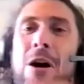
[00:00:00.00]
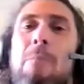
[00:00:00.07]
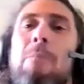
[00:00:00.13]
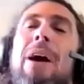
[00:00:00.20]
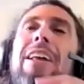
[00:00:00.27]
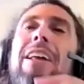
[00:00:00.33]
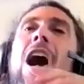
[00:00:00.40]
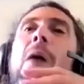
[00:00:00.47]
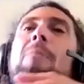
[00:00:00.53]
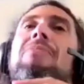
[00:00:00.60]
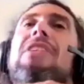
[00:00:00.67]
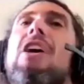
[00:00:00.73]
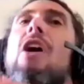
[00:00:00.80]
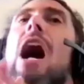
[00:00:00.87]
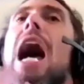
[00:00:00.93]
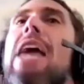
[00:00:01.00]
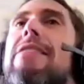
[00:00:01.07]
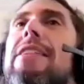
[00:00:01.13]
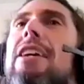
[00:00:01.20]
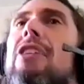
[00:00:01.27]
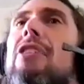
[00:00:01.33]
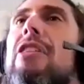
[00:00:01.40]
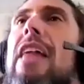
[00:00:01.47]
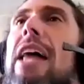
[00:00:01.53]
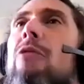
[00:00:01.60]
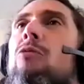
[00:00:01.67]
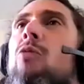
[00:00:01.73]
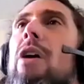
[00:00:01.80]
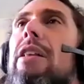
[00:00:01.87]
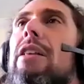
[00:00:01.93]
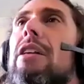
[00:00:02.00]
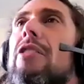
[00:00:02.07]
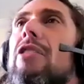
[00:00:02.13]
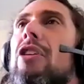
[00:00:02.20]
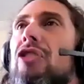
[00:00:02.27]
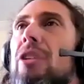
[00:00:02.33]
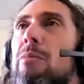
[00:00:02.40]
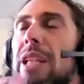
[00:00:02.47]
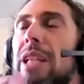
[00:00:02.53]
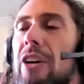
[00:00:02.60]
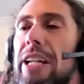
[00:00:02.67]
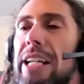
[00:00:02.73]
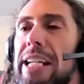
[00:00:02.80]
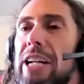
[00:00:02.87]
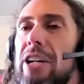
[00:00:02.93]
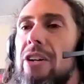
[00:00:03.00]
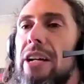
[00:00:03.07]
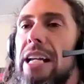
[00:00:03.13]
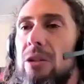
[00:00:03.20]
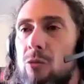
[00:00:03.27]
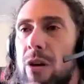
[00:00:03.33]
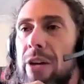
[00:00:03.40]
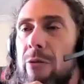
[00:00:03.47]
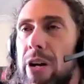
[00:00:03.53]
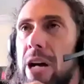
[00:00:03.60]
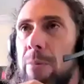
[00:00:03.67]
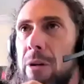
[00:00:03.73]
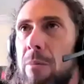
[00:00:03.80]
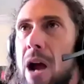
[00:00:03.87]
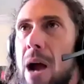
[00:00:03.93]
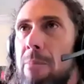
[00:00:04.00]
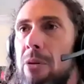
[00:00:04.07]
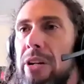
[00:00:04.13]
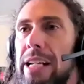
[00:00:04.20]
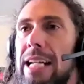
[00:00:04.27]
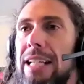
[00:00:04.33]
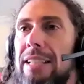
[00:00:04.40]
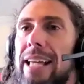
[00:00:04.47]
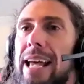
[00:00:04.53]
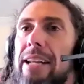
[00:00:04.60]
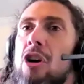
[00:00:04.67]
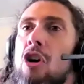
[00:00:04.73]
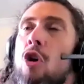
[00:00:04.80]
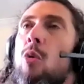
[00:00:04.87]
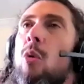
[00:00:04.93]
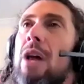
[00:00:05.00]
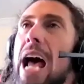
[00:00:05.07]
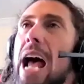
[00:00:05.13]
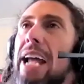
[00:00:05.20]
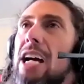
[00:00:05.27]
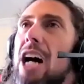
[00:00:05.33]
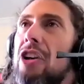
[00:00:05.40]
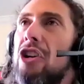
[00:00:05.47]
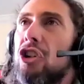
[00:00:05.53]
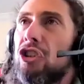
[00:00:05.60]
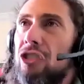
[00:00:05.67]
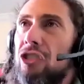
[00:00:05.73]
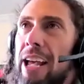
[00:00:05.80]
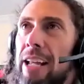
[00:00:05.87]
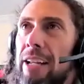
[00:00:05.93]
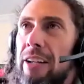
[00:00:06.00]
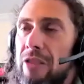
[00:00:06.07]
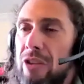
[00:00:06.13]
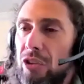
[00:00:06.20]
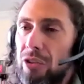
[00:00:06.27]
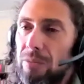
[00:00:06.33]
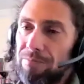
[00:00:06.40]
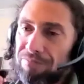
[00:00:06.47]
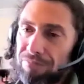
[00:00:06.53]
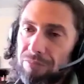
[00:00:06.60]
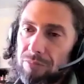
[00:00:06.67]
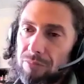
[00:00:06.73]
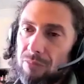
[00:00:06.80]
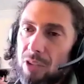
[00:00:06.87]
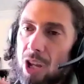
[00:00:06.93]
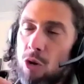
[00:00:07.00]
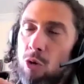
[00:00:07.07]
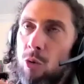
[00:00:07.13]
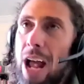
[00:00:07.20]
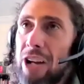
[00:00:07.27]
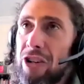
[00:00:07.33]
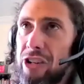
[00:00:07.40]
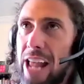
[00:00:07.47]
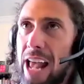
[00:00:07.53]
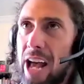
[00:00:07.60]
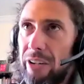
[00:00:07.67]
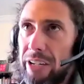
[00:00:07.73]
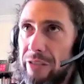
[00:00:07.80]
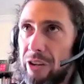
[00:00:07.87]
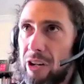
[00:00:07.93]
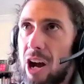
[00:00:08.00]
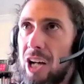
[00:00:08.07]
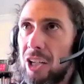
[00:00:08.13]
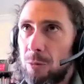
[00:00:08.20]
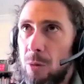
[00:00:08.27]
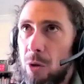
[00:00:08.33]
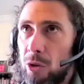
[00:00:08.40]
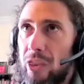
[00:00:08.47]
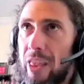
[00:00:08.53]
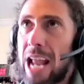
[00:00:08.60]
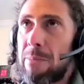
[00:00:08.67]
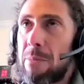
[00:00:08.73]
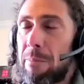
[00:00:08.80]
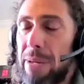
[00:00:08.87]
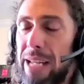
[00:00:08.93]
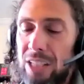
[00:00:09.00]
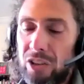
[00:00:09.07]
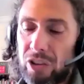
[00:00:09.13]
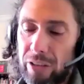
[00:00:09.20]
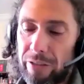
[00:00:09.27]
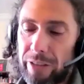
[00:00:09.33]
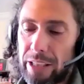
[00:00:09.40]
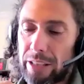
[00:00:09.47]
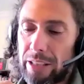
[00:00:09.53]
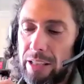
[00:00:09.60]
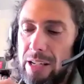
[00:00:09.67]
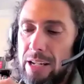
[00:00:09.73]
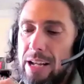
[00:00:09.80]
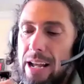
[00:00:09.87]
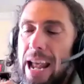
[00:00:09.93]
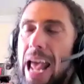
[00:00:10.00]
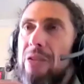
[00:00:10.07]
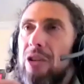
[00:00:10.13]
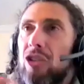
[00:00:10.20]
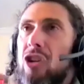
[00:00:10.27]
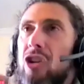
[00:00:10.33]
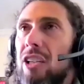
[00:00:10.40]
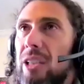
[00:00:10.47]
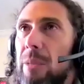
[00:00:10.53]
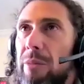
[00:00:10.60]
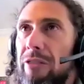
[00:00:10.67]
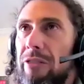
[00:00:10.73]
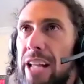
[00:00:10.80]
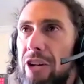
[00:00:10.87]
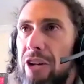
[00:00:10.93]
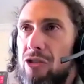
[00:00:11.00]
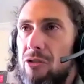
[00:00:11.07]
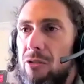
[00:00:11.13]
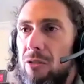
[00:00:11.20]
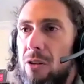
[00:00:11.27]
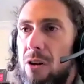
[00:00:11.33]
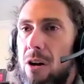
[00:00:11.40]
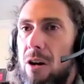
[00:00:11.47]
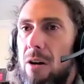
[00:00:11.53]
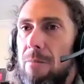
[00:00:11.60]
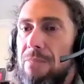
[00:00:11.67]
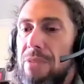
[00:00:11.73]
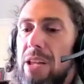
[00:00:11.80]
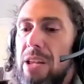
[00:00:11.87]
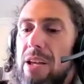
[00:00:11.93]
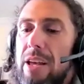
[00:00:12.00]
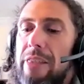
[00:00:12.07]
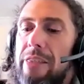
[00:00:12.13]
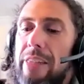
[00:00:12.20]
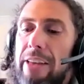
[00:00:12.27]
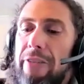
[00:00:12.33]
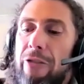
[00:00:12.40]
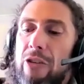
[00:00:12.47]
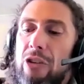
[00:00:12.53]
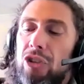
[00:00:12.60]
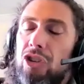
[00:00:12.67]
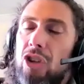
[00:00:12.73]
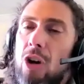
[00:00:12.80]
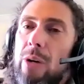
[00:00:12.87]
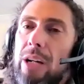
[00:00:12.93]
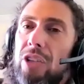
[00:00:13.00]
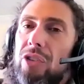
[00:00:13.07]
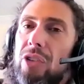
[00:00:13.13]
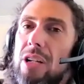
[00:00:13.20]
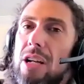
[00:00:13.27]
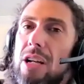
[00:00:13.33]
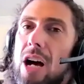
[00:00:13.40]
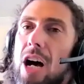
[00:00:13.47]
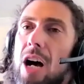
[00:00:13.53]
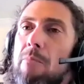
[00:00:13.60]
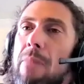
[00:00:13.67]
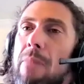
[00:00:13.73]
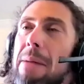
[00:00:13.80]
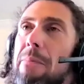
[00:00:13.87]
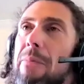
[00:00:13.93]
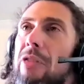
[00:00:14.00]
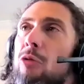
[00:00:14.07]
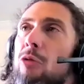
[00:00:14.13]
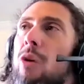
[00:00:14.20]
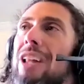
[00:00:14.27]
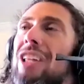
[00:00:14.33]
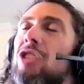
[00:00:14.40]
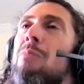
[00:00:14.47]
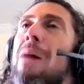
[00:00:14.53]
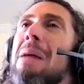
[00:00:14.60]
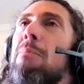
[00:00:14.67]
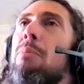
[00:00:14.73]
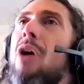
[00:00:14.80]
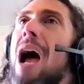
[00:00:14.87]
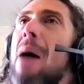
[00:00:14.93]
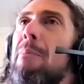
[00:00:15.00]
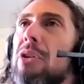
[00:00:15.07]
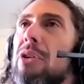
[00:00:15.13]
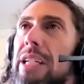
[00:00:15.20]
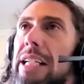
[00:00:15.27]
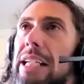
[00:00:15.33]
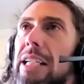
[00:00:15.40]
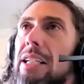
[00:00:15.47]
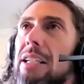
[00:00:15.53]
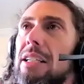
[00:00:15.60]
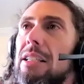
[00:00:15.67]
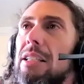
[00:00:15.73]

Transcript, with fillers: But um, I think that what the similarity here, is, when we come to property, it's that when I understand this rationality in the cosmos, that I'm a piece of it, and this concept of natural law, then for the Stoics, my what is my property